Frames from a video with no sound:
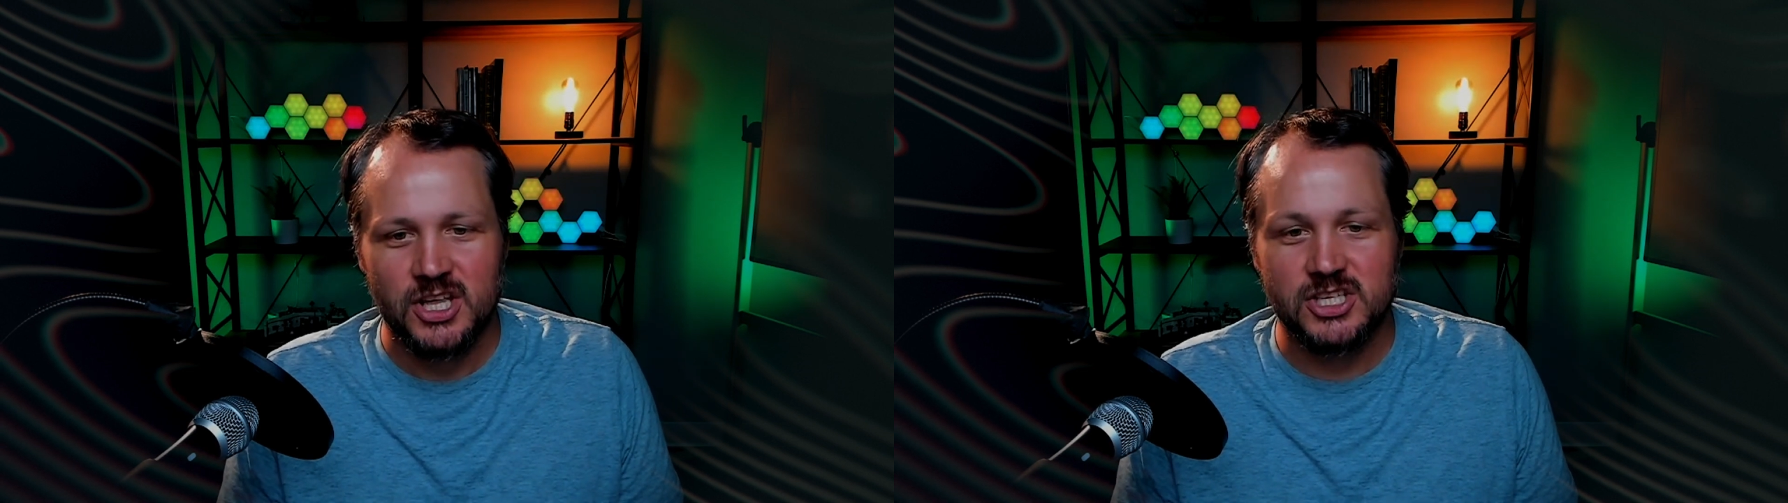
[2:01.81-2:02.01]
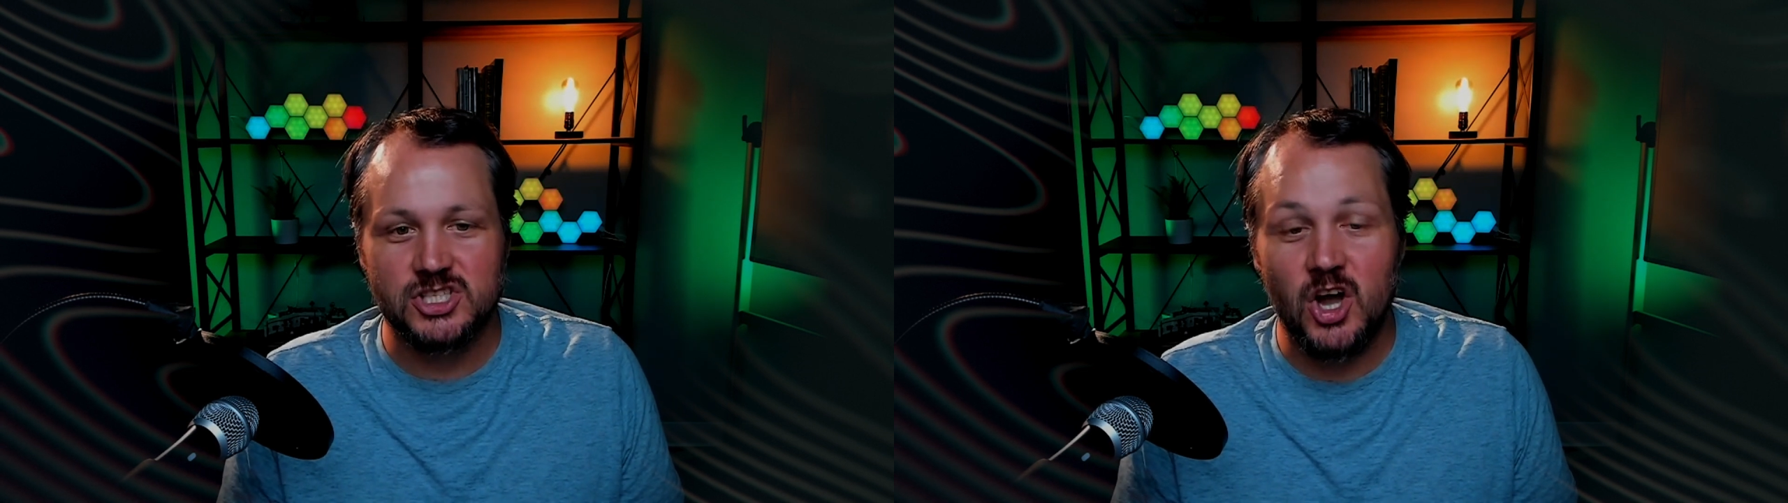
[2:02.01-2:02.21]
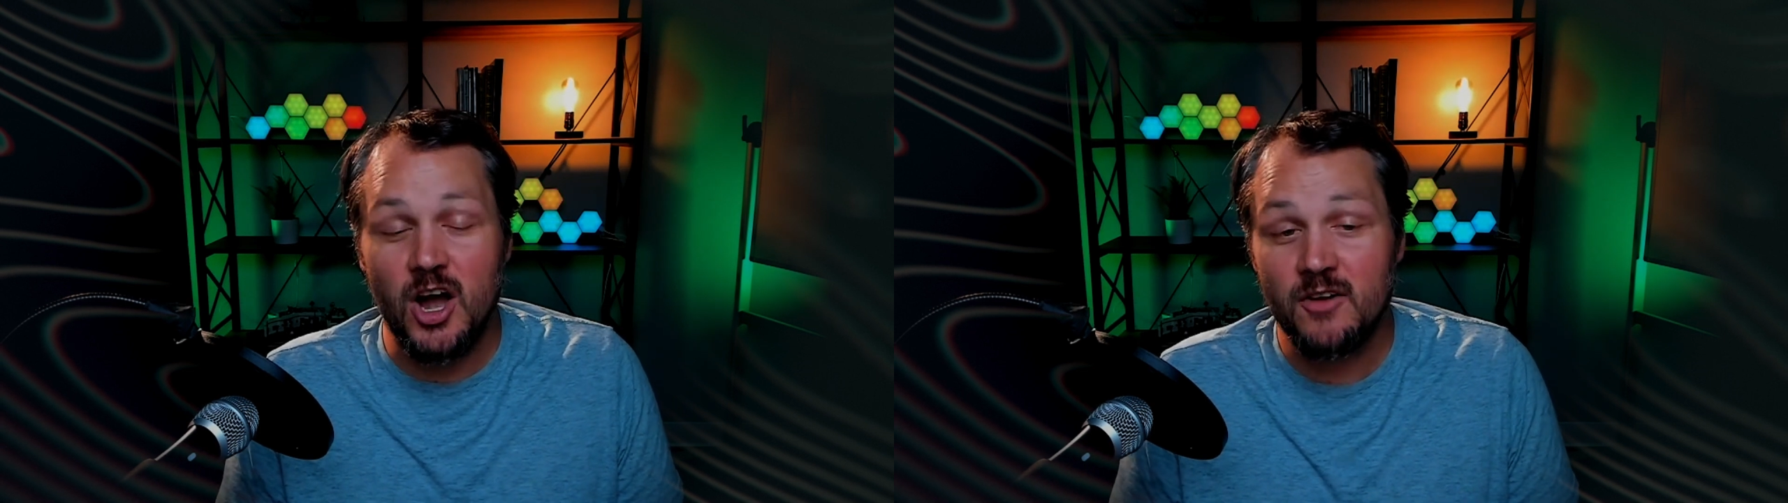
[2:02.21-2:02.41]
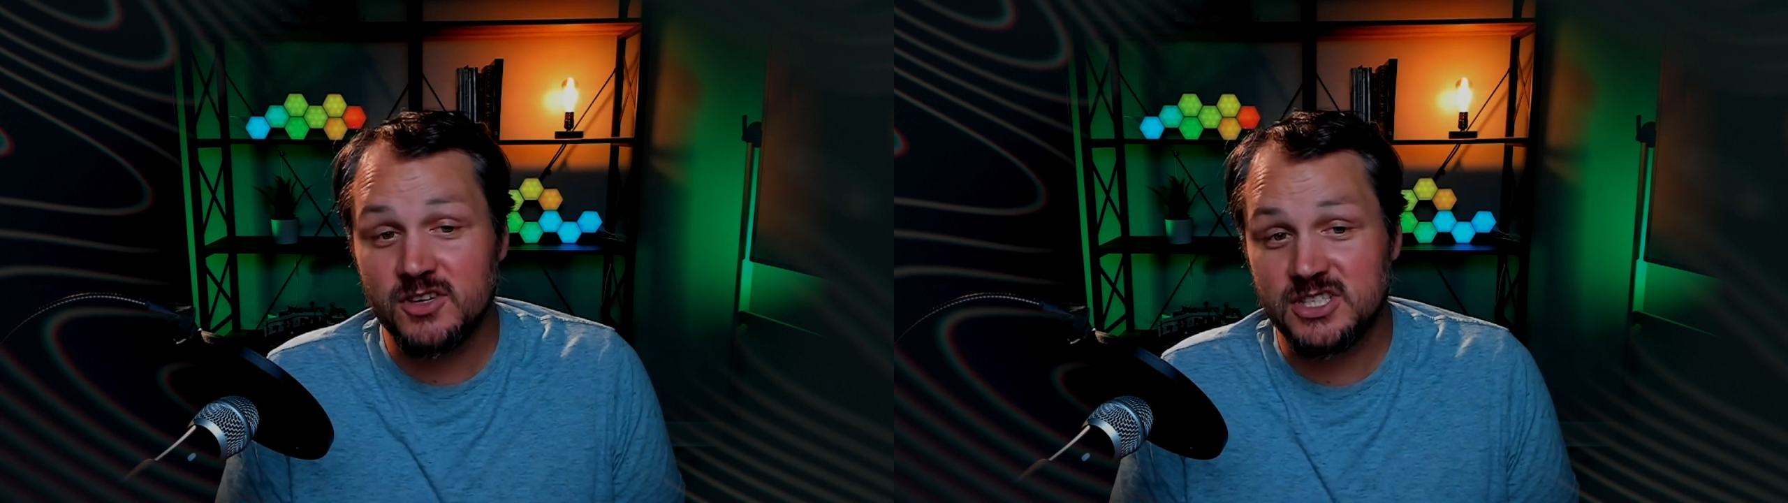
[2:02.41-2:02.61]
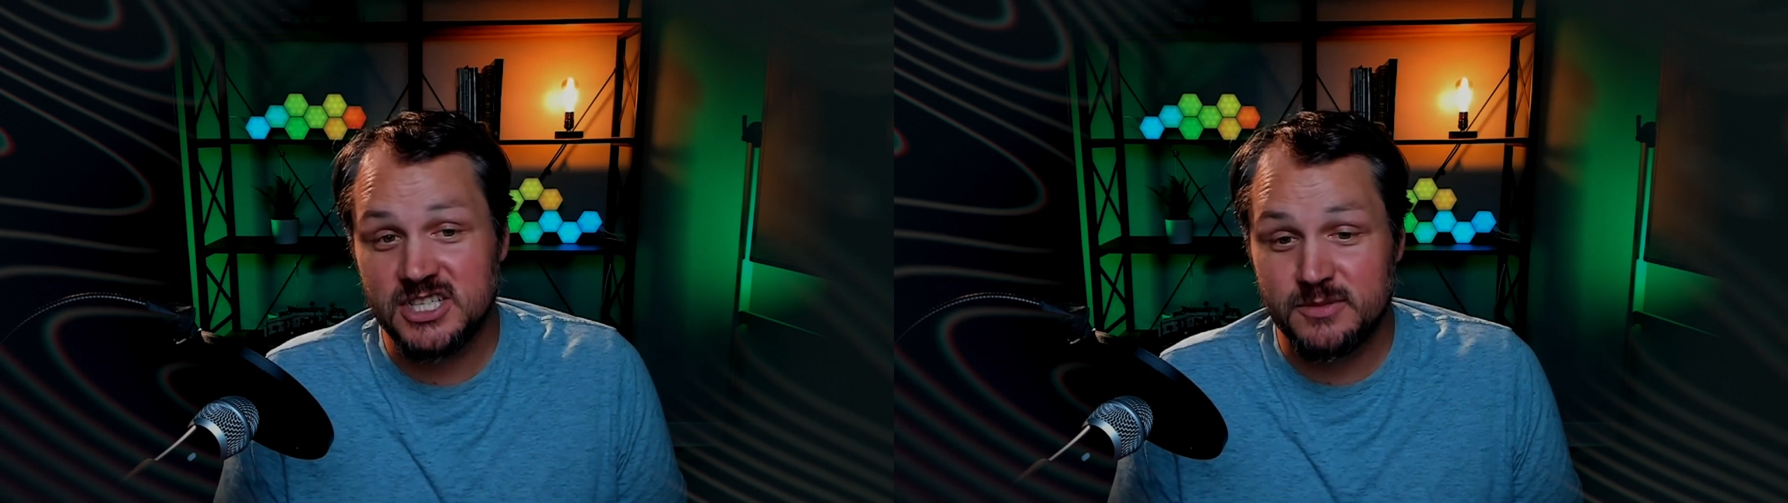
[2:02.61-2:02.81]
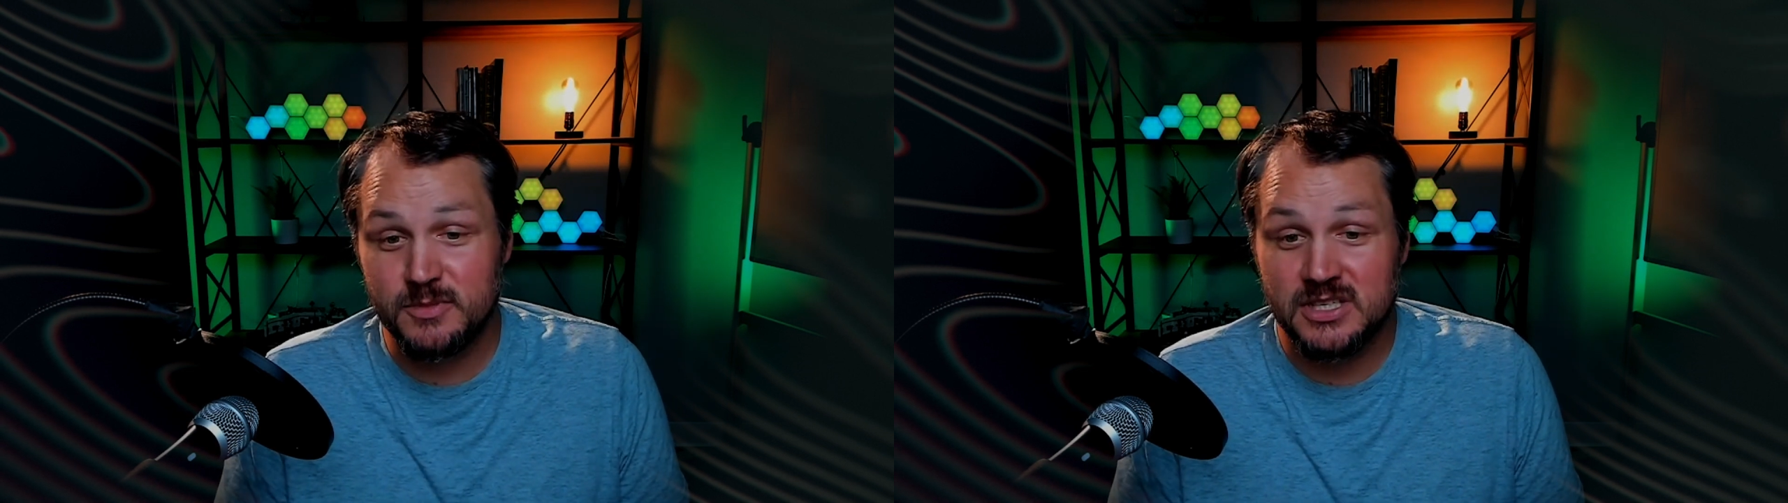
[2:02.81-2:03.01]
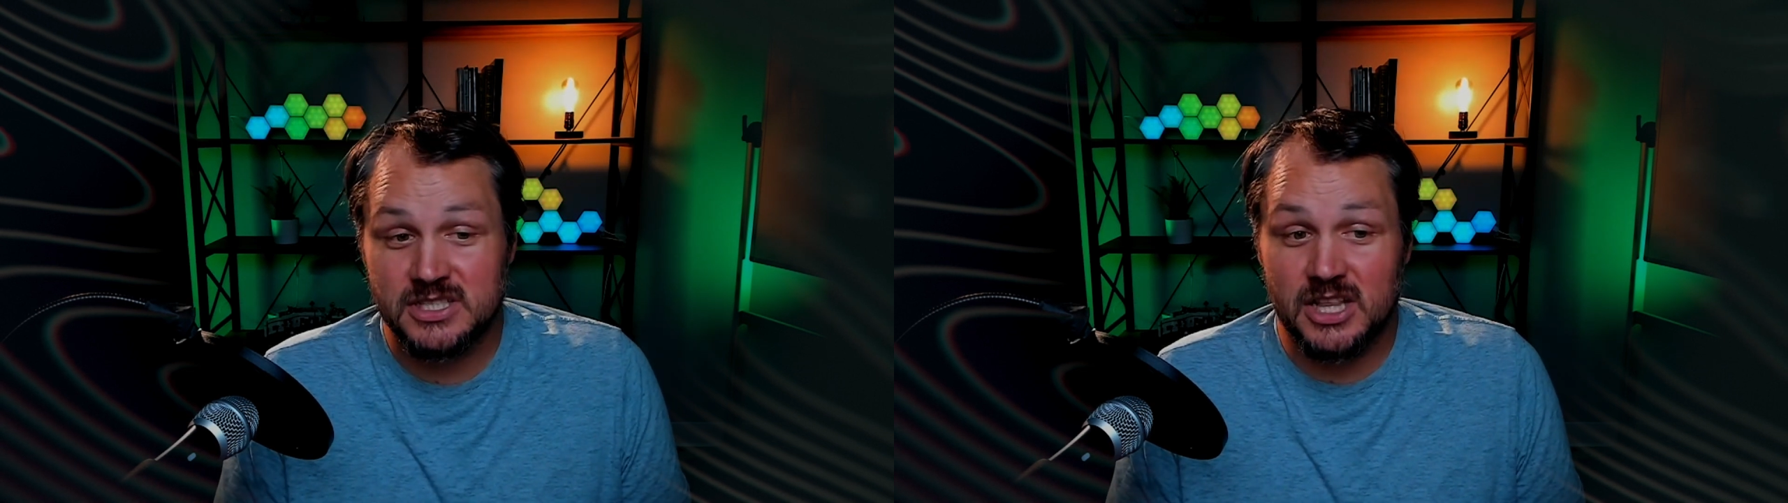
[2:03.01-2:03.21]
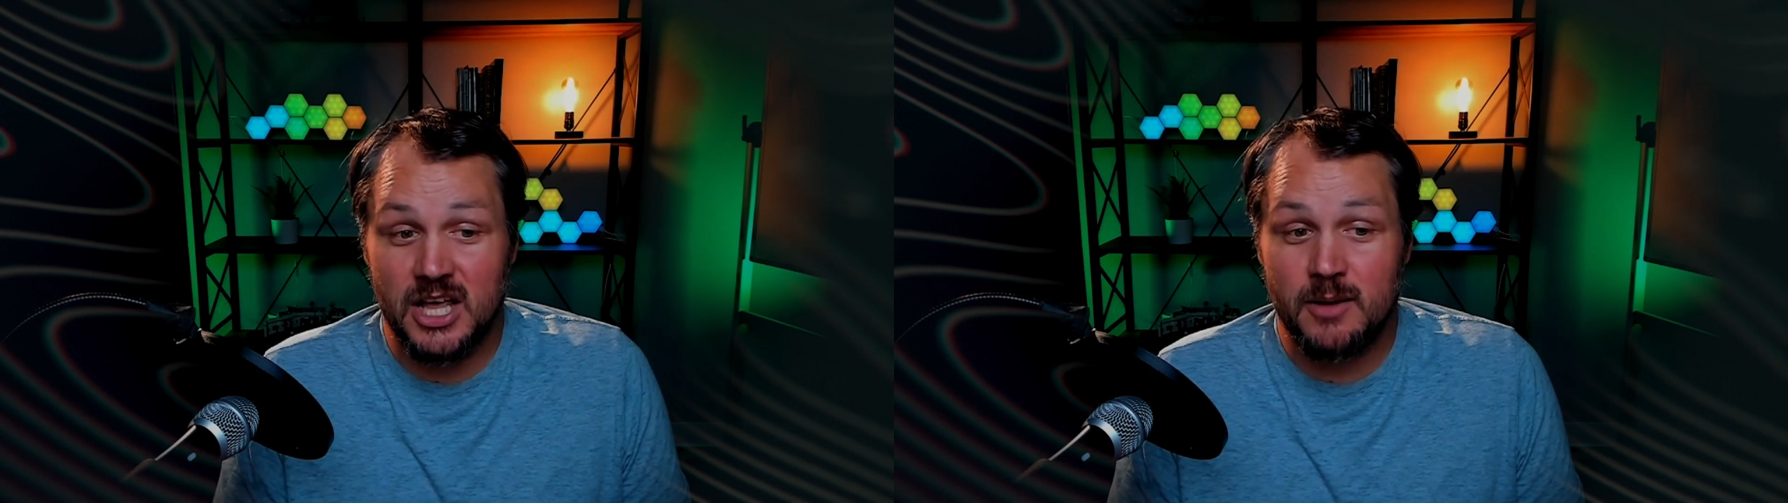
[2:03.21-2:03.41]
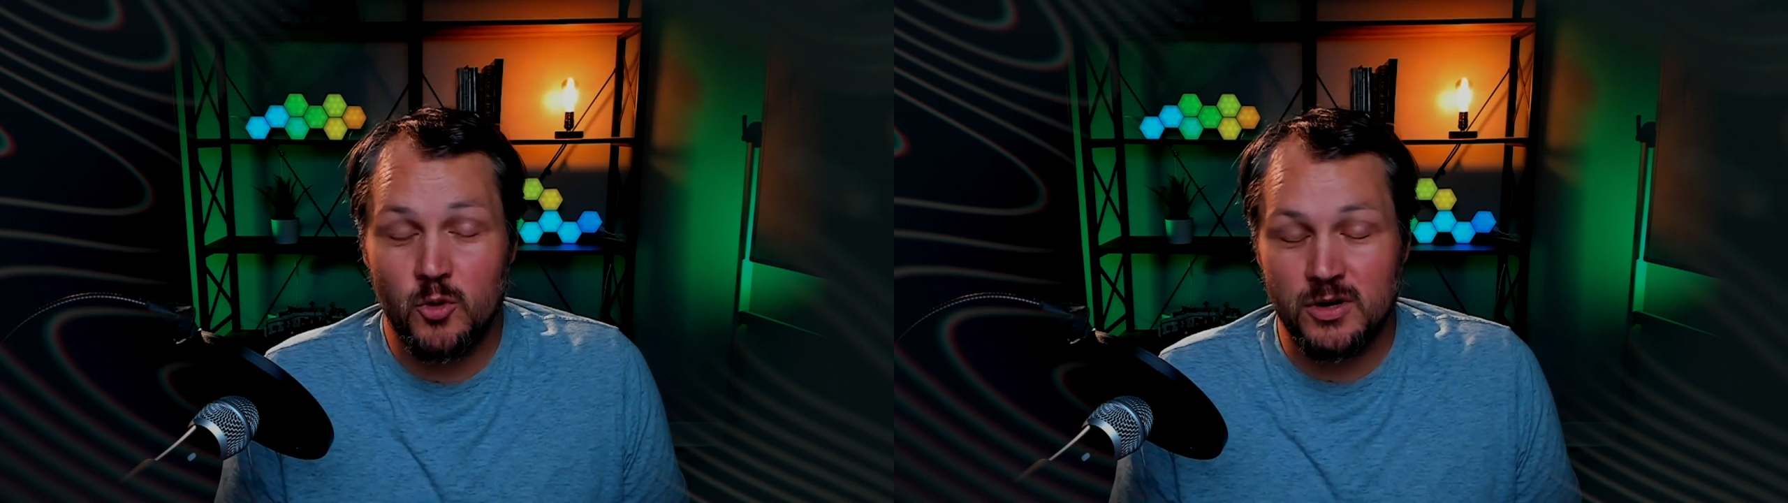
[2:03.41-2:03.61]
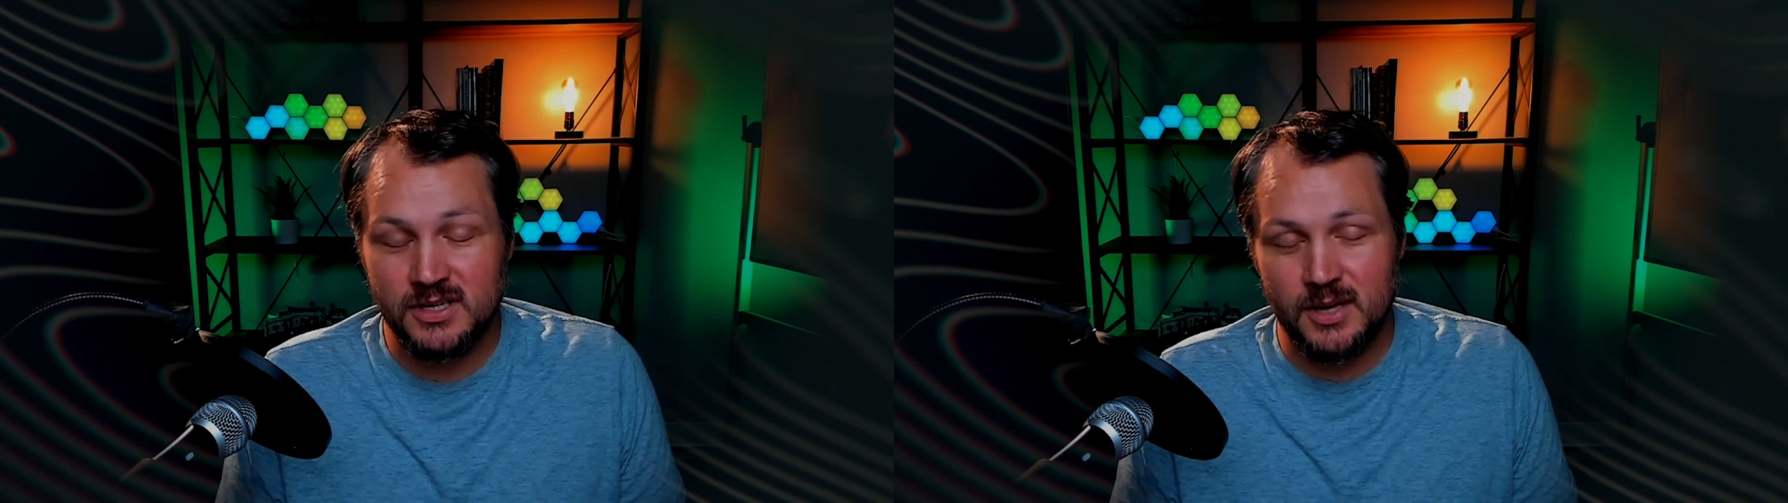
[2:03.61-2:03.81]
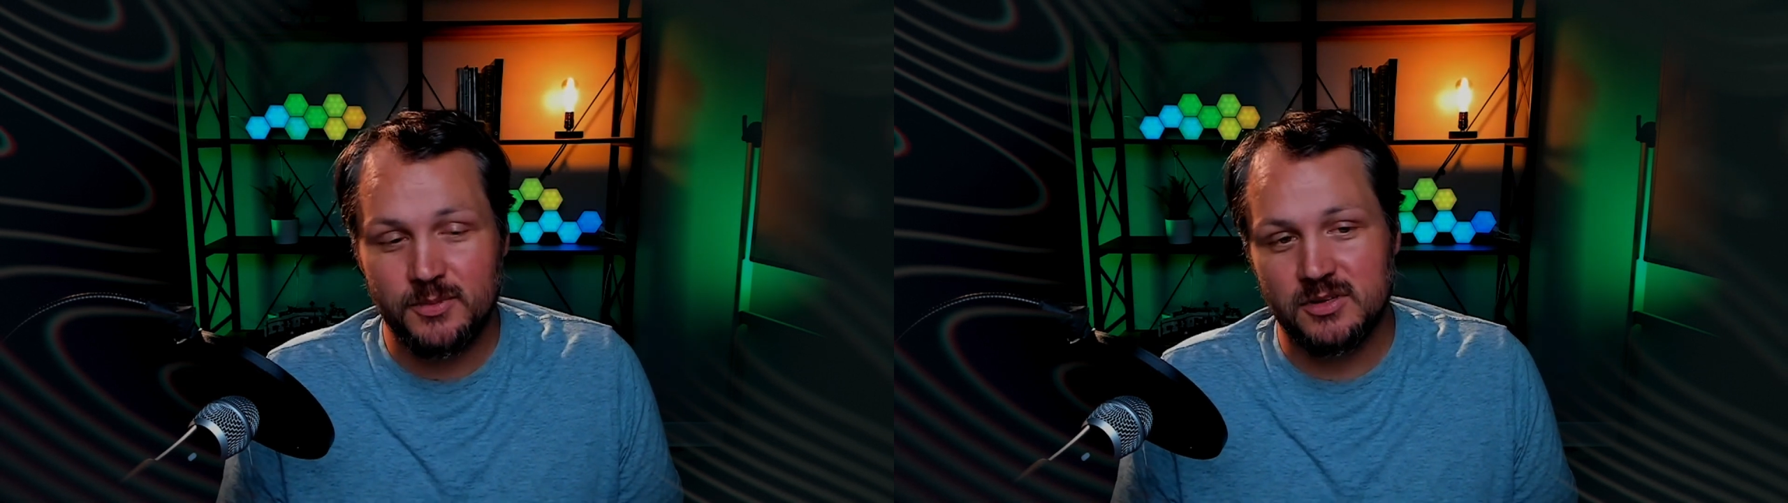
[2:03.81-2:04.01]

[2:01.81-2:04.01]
This conversation becomes a lot more in depth,